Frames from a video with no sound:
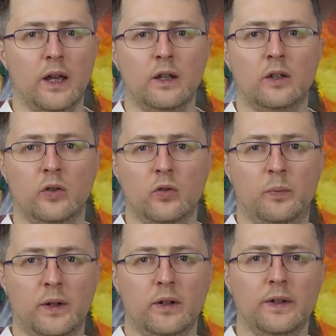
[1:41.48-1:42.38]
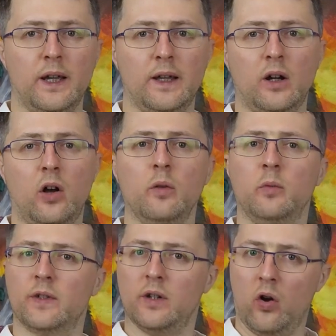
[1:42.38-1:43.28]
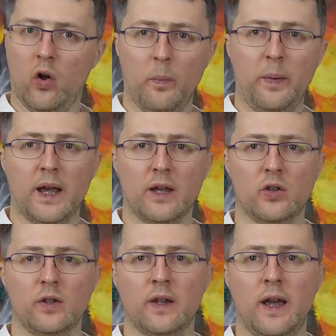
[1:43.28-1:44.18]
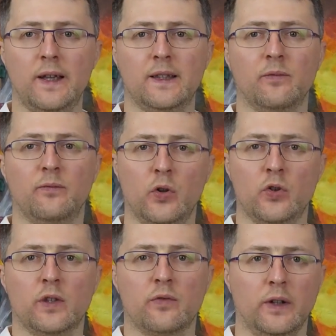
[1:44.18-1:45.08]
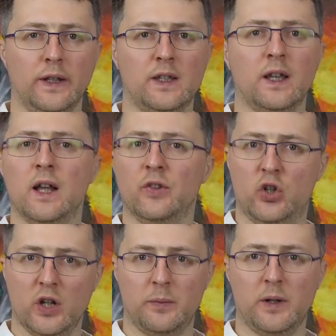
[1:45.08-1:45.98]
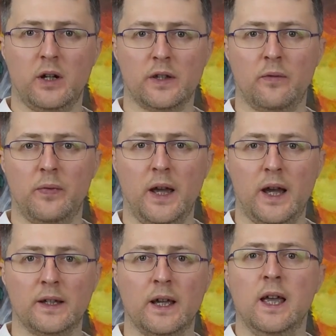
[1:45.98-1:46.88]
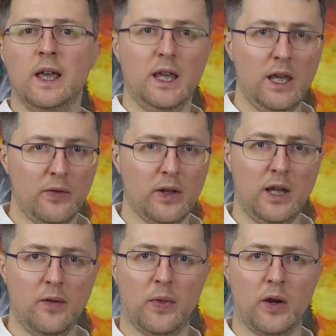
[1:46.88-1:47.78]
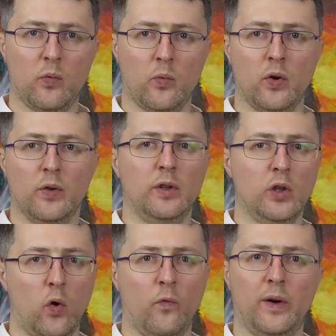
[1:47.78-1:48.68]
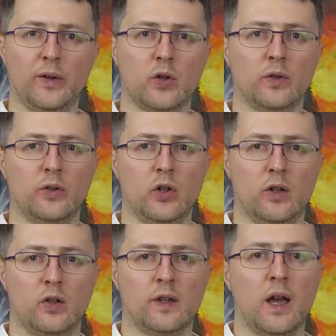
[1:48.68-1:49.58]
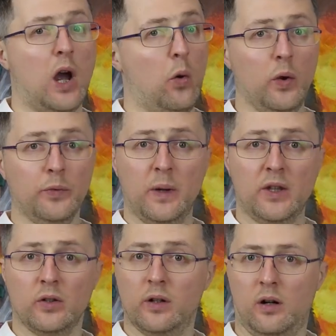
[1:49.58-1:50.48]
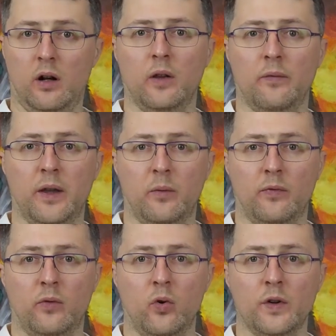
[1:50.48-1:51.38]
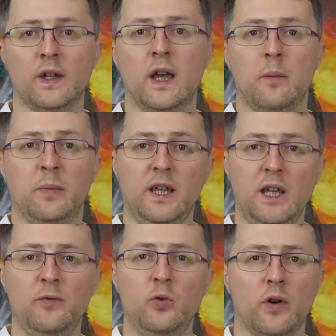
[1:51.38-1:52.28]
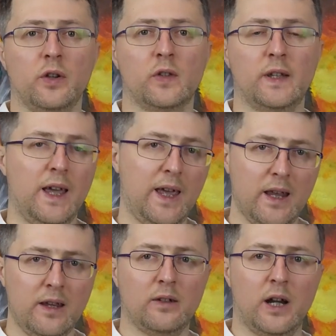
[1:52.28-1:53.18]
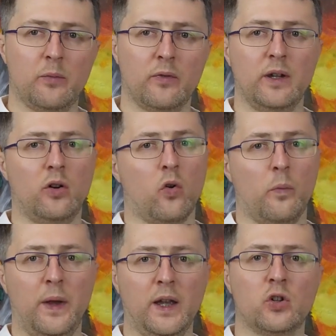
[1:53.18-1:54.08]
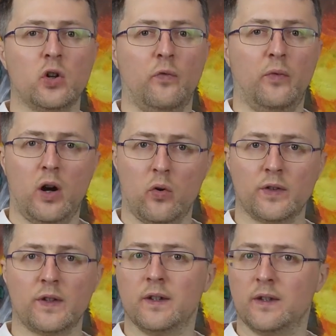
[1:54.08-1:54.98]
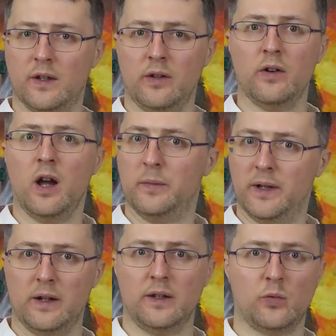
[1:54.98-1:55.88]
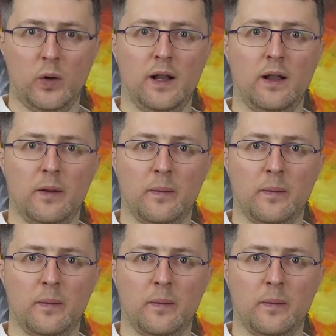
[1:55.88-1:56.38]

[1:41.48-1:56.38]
to build, and almost all packages had some versions released just because of that, even if there were no functional changes. I won't mention all of them, of course, but if you are using any library or package of ours, consider updating as well.